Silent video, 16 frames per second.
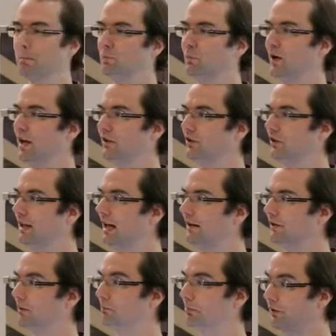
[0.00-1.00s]
when you'll
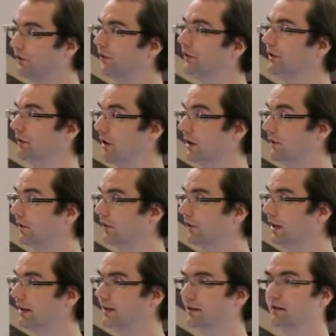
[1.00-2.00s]
have a burst of all of a
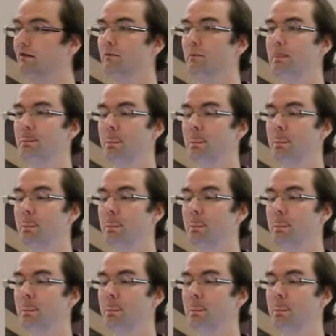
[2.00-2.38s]
sudden